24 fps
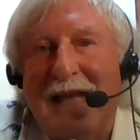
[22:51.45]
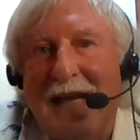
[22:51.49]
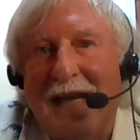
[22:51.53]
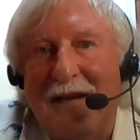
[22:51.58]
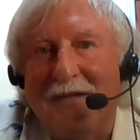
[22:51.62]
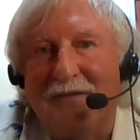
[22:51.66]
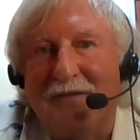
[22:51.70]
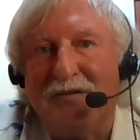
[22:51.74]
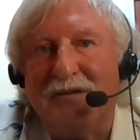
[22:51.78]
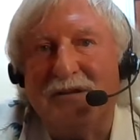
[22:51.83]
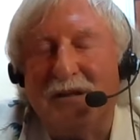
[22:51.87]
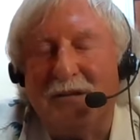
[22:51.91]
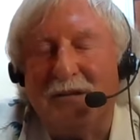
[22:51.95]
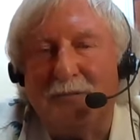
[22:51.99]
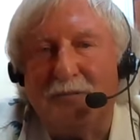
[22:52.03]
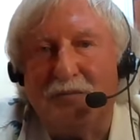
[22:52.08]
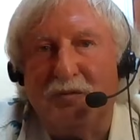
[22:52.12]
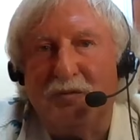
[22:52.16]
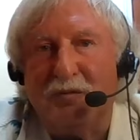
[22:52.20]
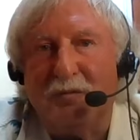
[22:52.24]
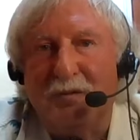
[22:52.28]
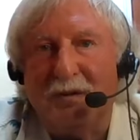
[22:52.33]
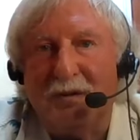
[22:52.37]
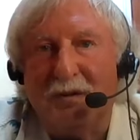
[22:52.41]
average
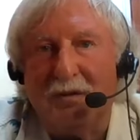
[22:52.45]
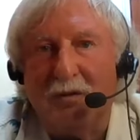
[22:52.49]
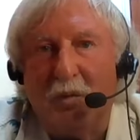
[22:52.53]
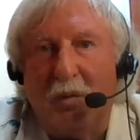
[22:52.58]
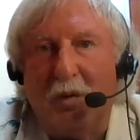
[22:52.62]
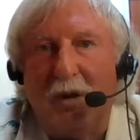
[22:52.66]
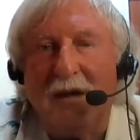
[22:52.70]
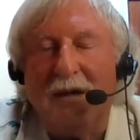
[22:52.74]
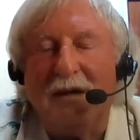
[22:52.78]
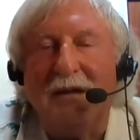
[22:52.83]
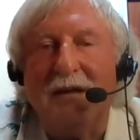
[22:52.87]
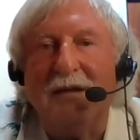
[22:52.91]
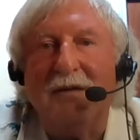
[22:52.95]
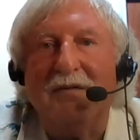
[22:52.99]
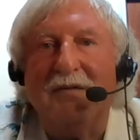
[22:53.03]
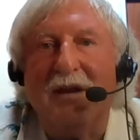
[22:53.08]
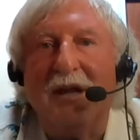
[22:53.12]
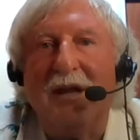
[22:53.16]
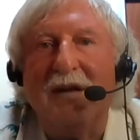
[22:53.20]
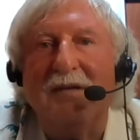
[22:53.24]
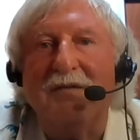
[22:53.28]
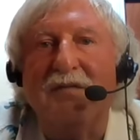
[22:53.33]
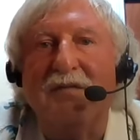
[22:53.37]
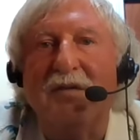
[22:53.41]
improvement in quality of
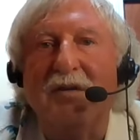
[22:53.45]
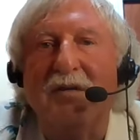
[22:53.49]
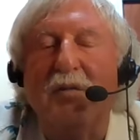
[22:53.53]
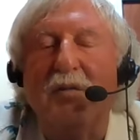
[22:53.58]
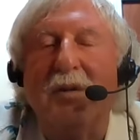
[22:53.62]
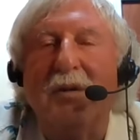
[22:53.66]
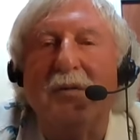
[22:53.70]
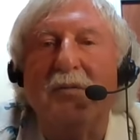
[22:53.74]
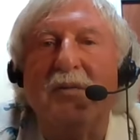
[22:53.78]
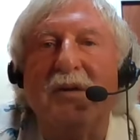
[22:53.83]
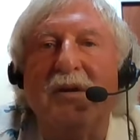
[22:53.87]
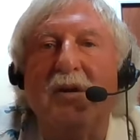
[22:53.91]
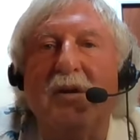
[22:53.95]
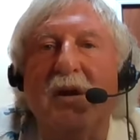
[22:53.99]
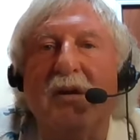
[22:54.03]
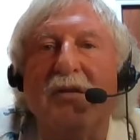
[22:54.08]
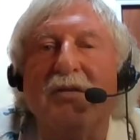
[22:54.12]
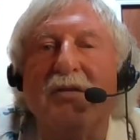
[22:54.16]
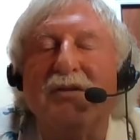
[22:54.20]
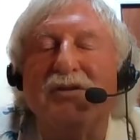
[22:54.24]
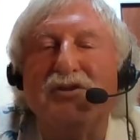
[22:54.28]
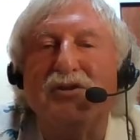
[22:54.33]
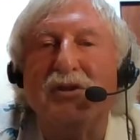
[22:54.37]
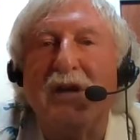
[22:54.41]
life with what we call
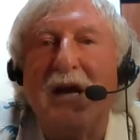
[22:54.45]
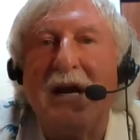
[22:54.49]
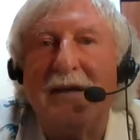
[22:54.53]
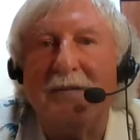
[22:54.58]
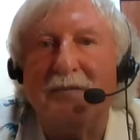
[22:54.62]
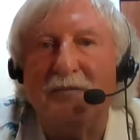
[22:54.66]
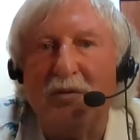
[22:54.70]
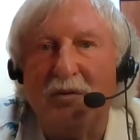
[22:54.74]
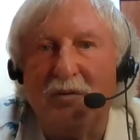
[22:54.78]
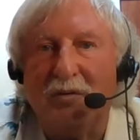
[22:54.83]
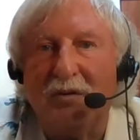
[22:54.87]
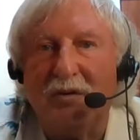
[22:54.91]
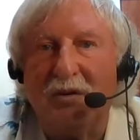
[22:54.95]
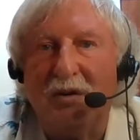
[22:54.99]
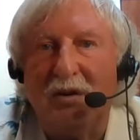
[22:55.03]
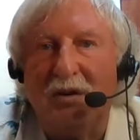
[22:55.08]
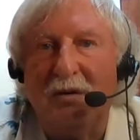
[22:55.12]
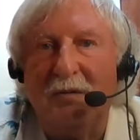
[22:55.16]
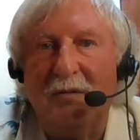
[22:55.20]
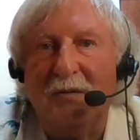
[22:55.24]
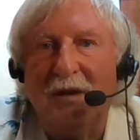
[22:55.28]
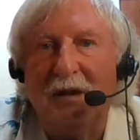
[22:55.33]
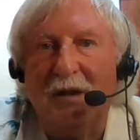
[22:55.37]
the SHINE protocol,